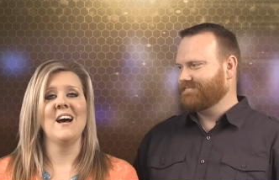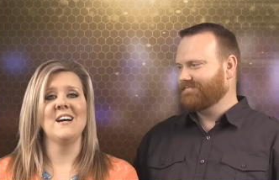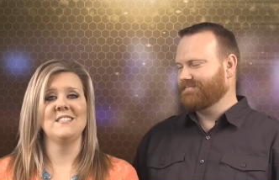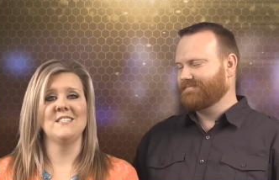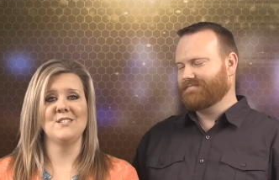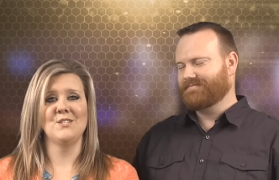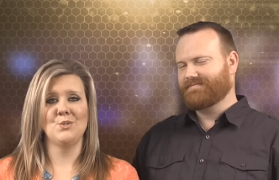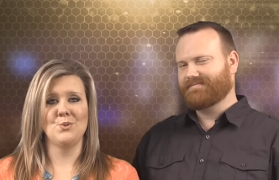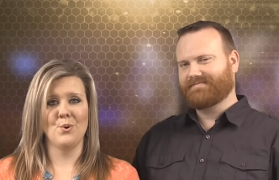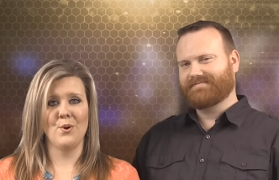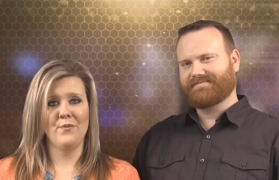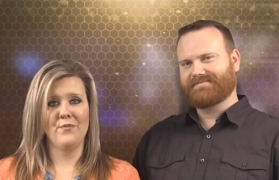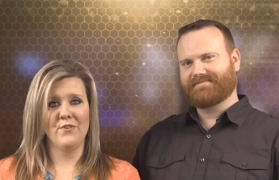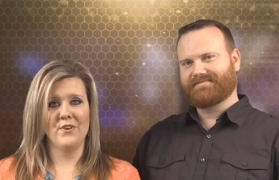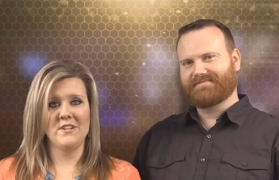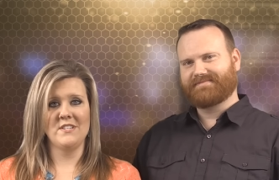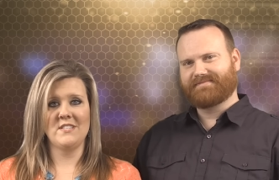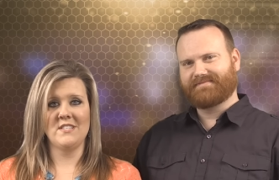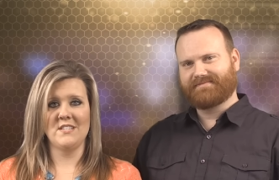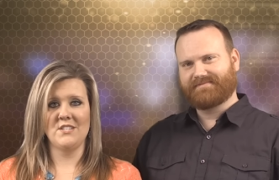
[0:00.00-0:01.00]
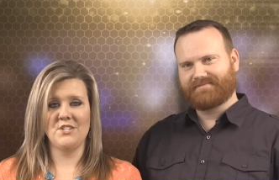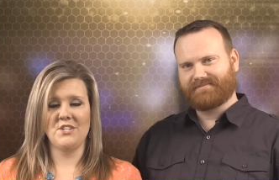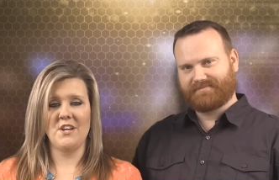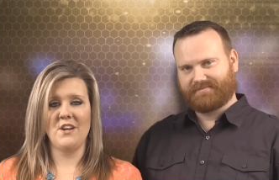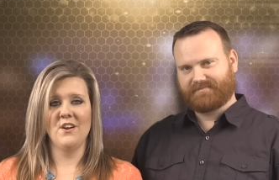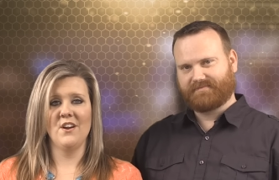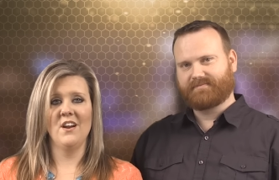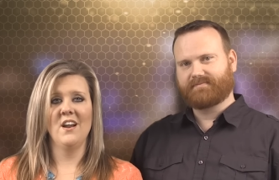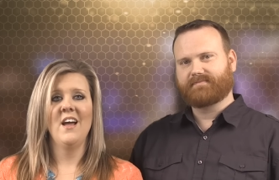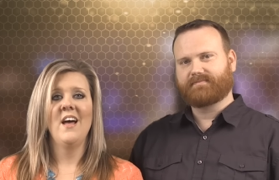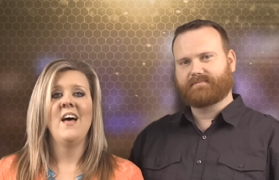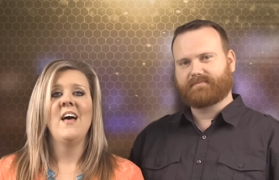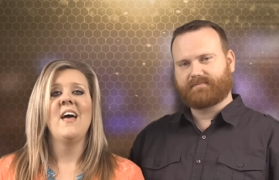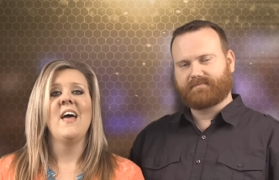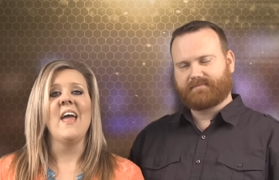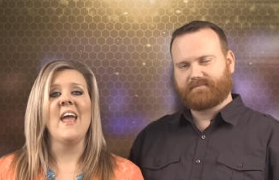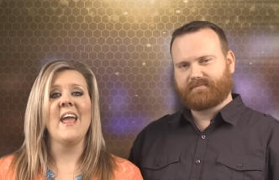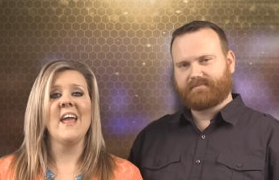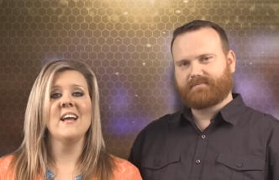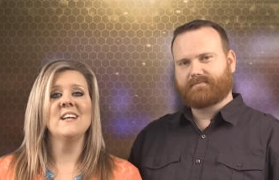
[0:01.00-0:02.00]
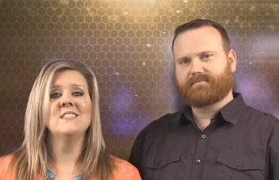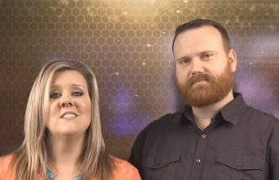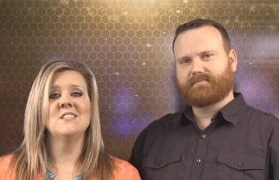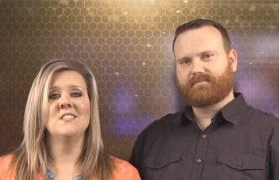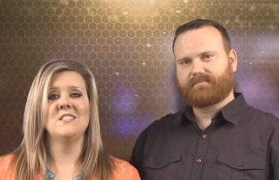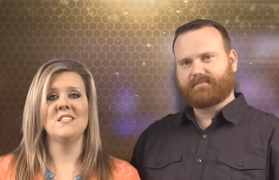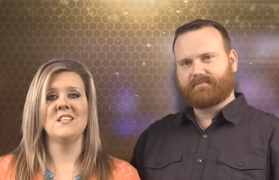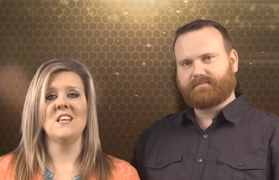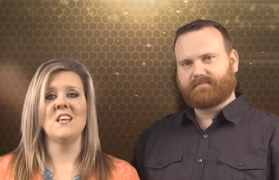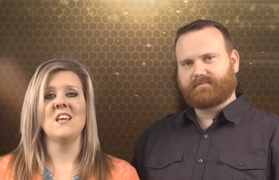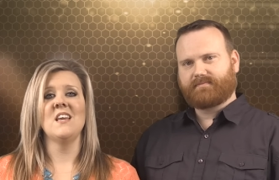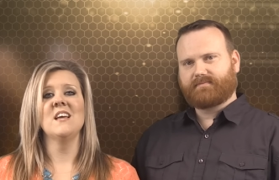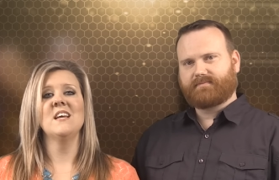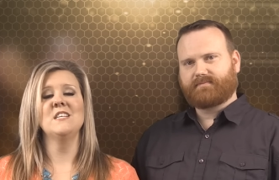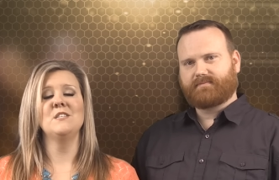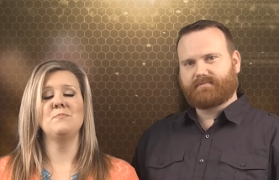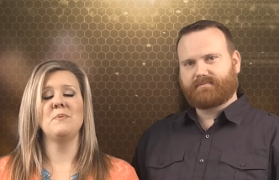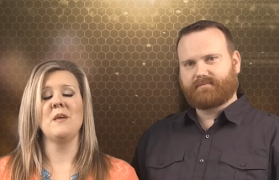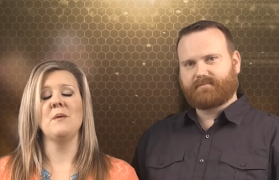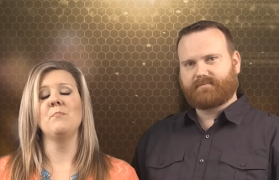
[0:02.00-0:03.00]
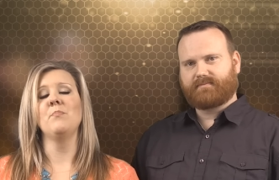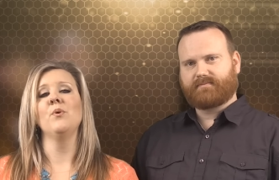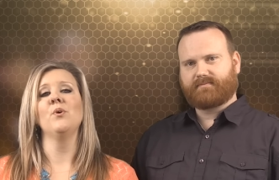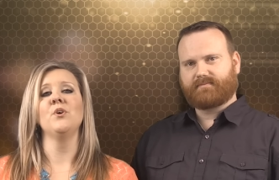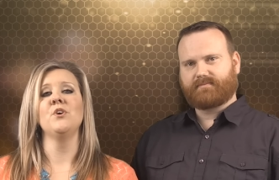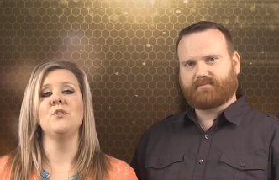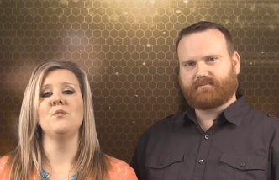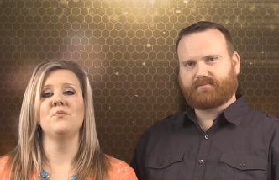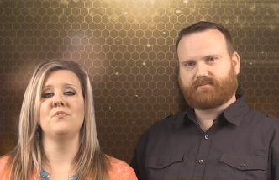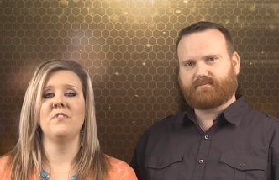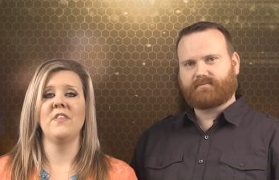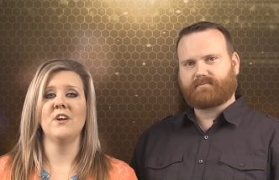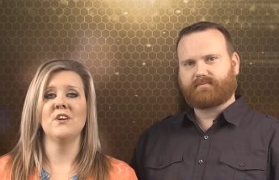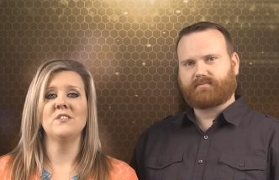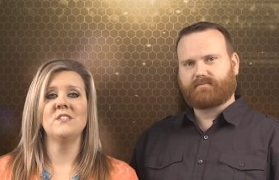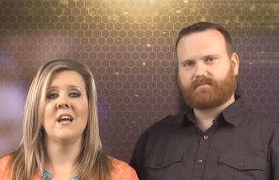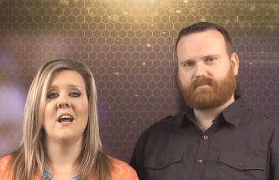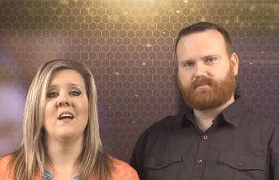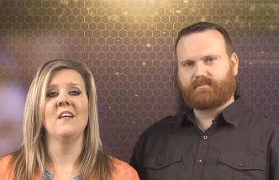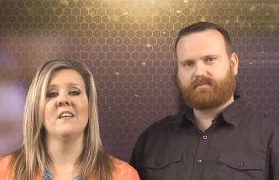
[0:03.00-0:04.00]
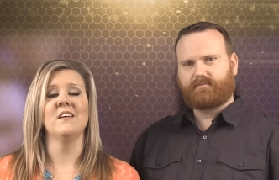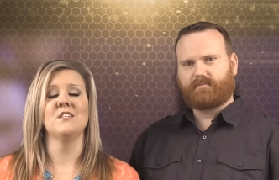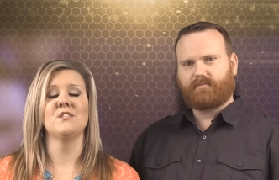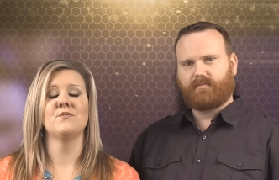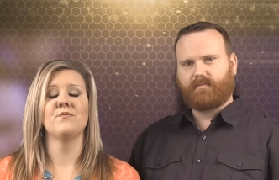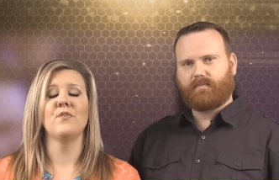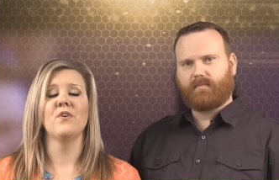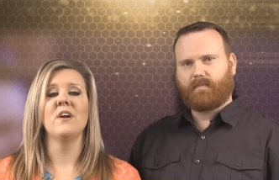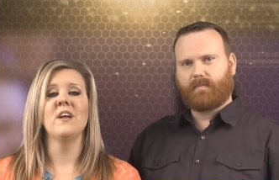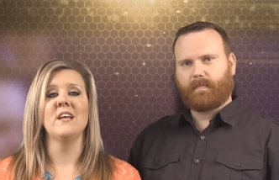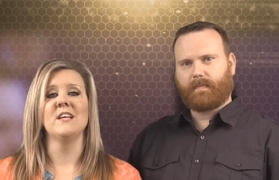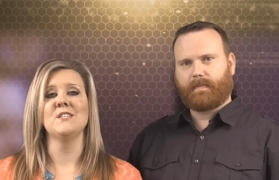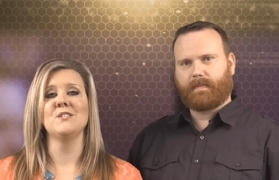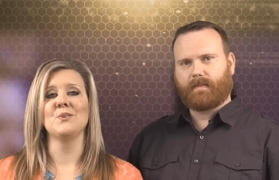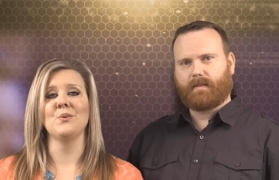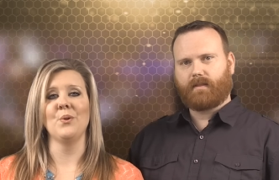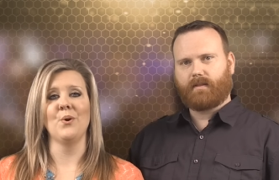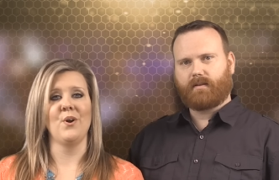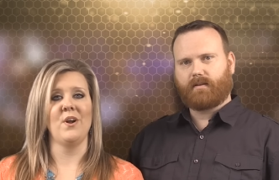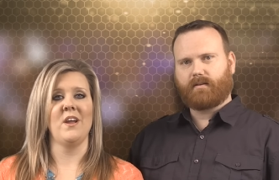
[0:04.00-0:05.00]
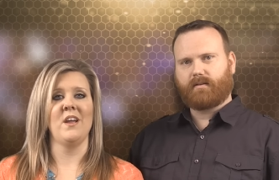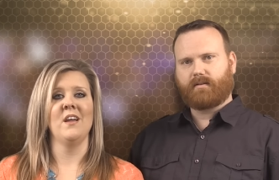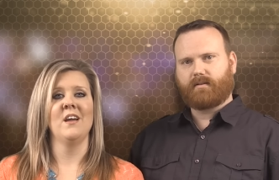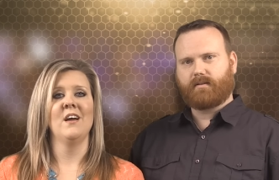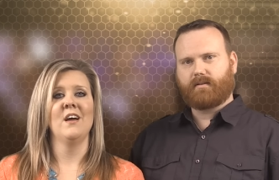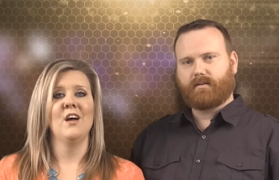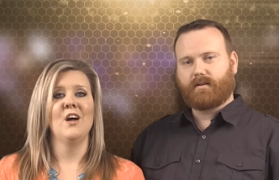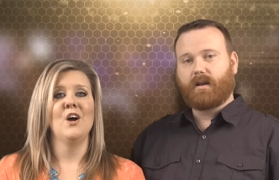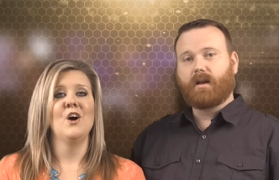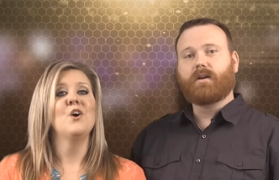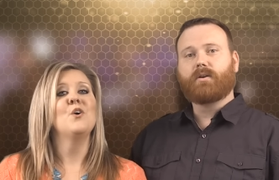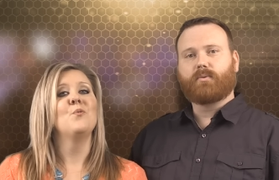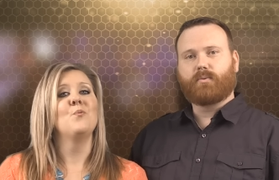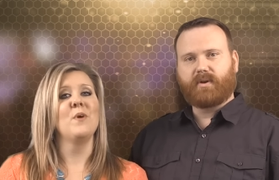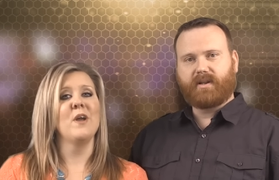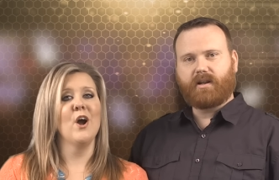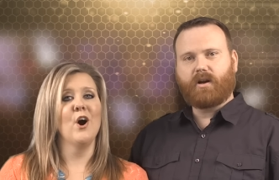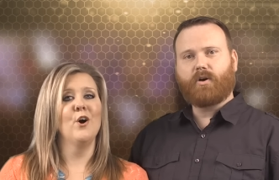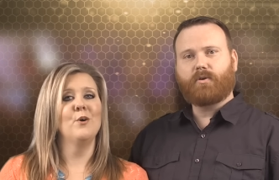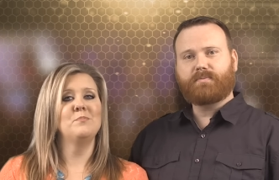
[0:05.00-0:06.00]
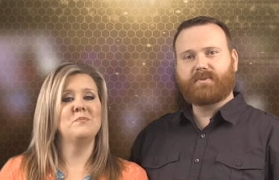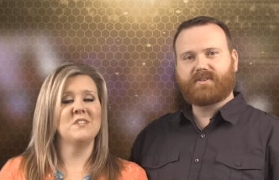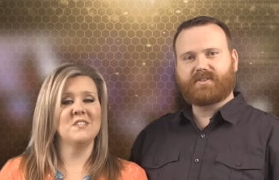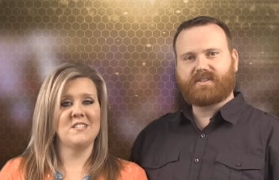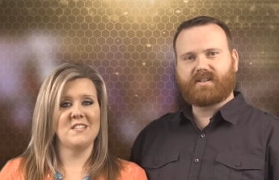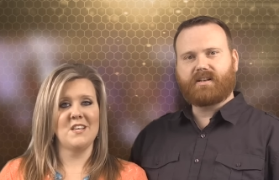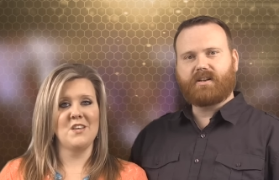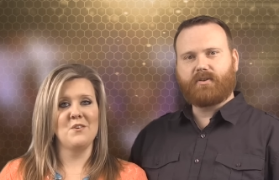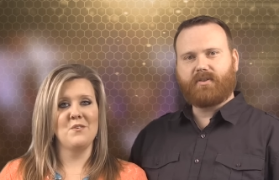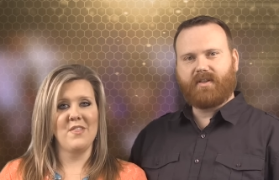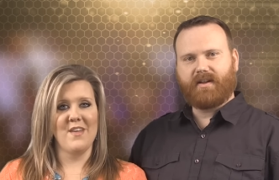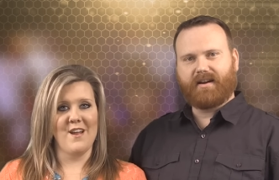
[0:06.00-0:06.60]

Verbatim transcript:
Speaker 1: has in store for us this year and to see His people use their talents for His glory.
Speaker 2: We hope to see you